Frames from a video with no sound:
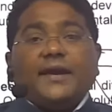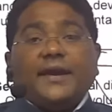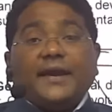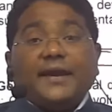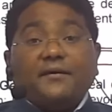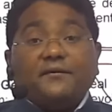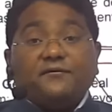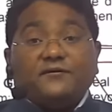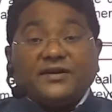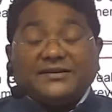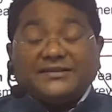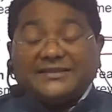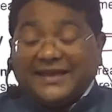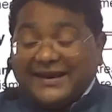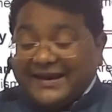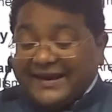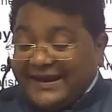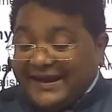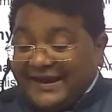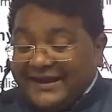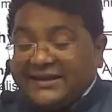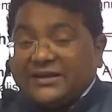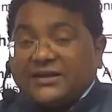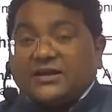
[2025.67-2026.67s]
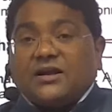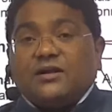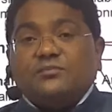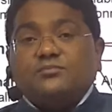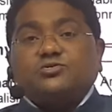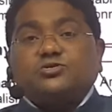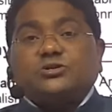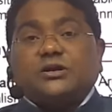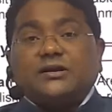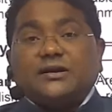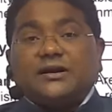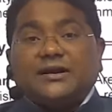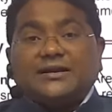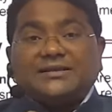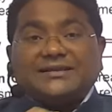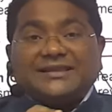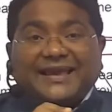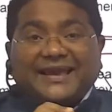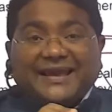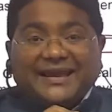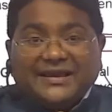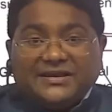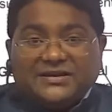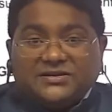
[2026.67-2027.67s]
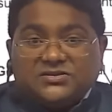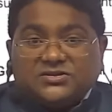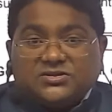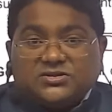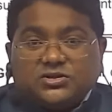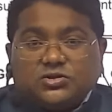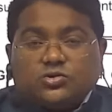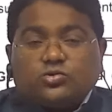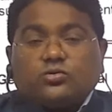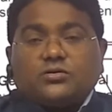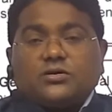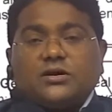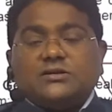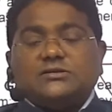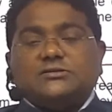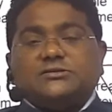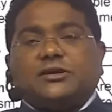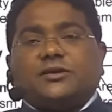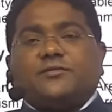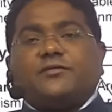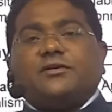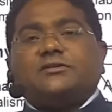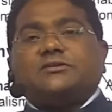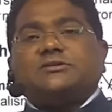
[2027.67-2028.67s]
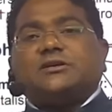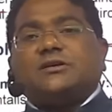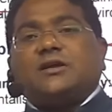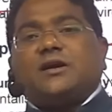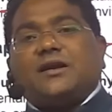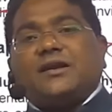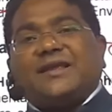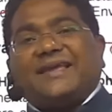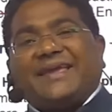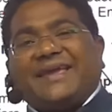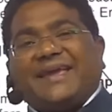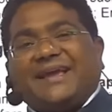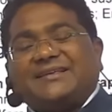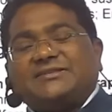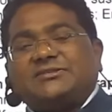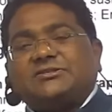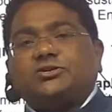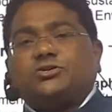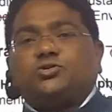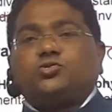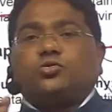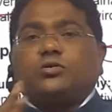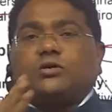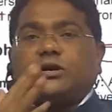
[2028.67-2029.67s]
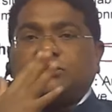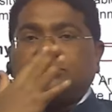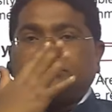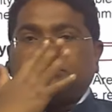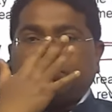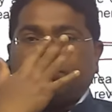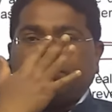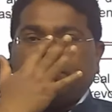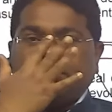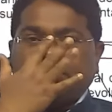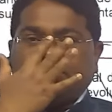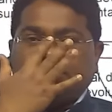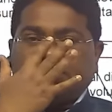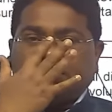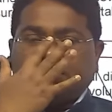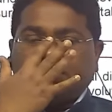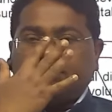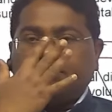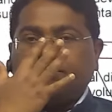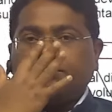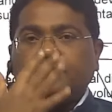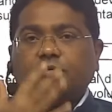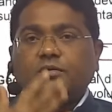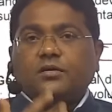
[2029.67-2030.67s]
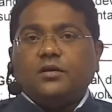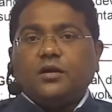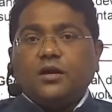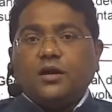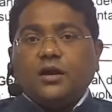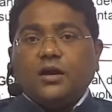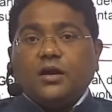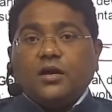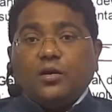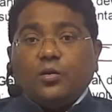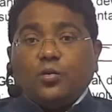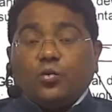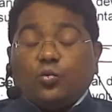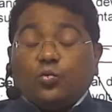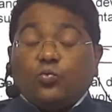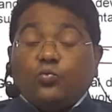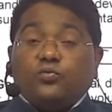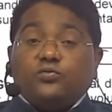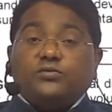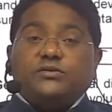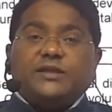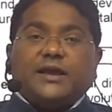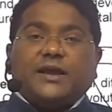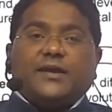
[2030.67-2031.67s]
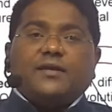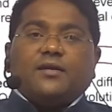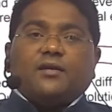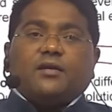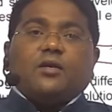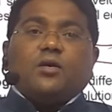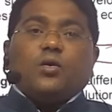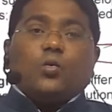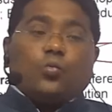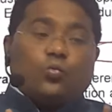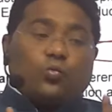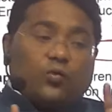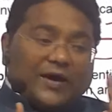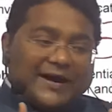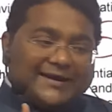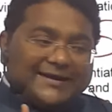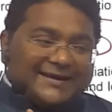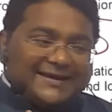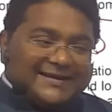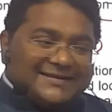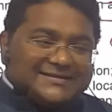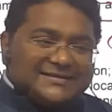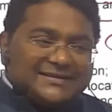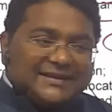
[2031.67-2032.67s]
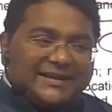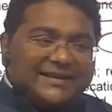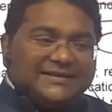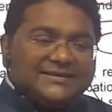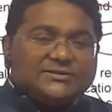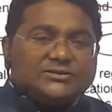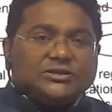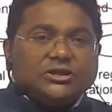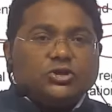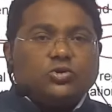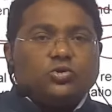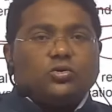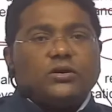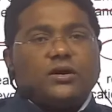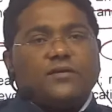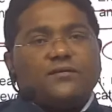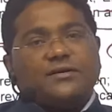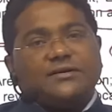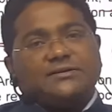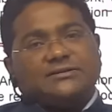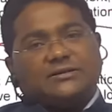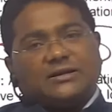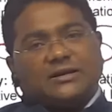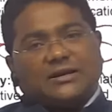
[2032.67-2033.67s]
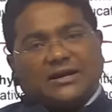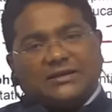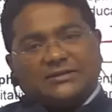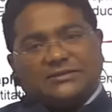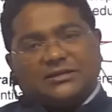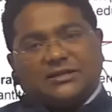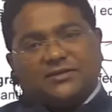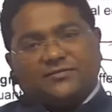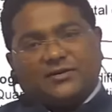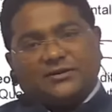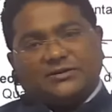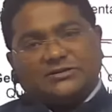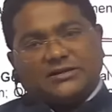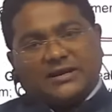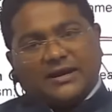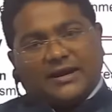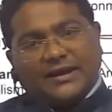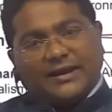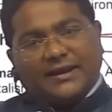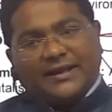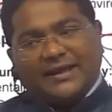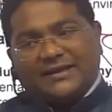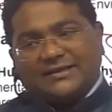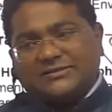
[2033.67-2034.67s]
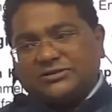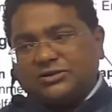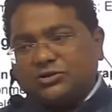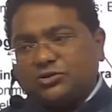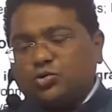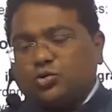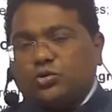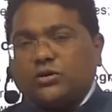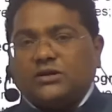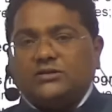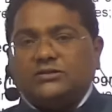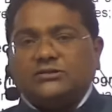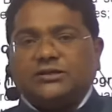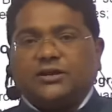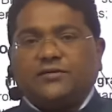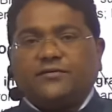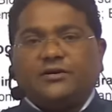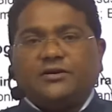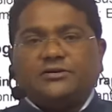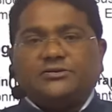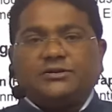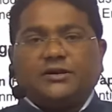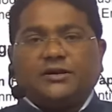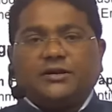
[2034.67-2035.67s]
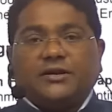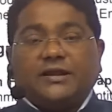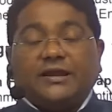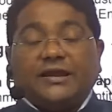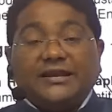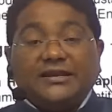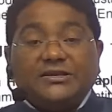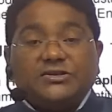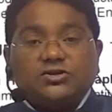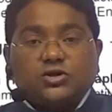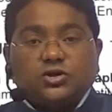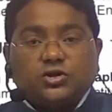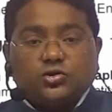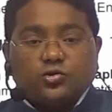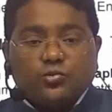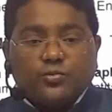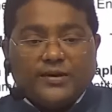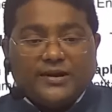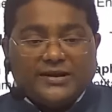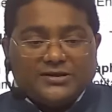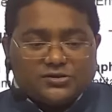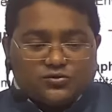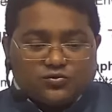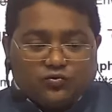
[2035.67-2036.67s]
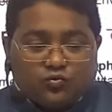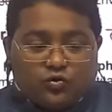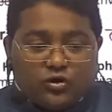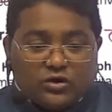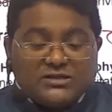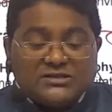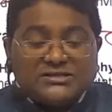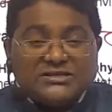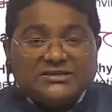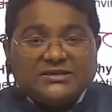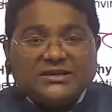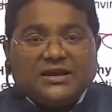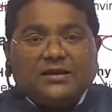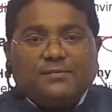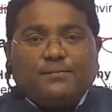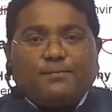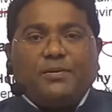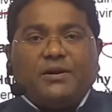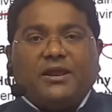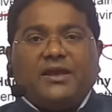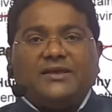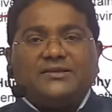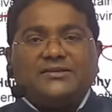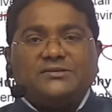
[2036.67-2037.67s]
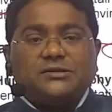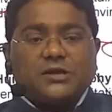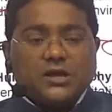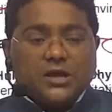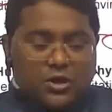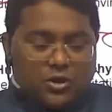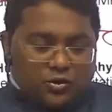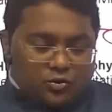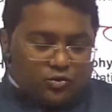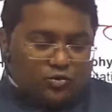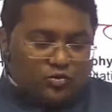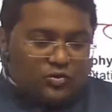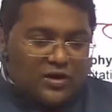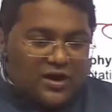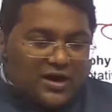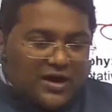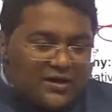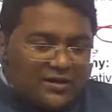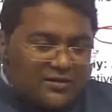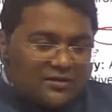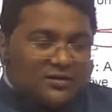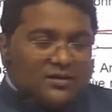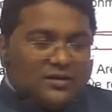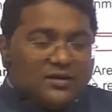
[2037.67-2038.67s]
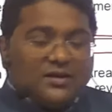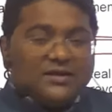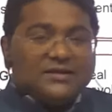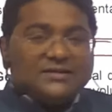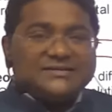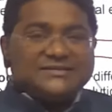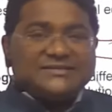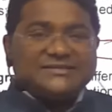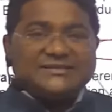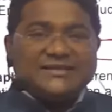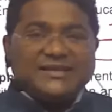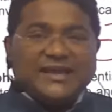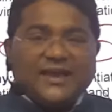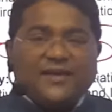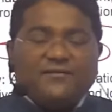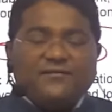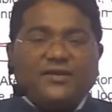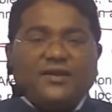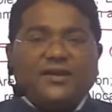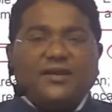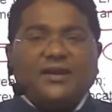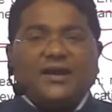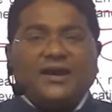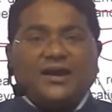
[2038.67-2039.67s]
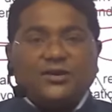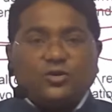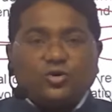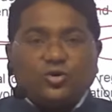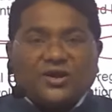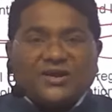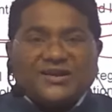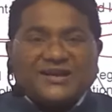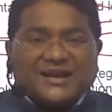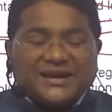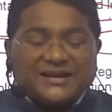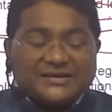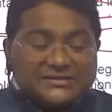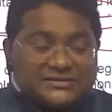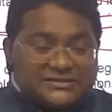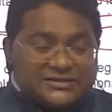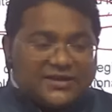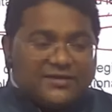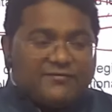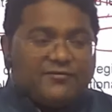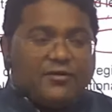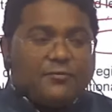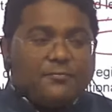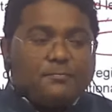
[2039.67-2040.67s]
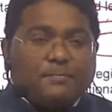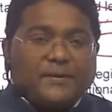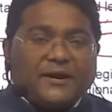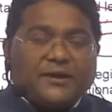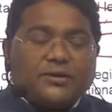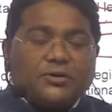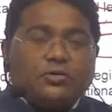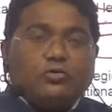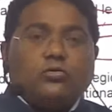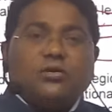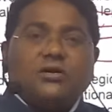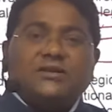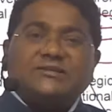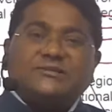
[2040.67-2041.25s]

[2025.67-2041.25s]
whether it comes under the in situ conservation or ex situ conservation. Then what is in situ conservation and ex situ conservation? In situ means original place you are saving or you are conserving particular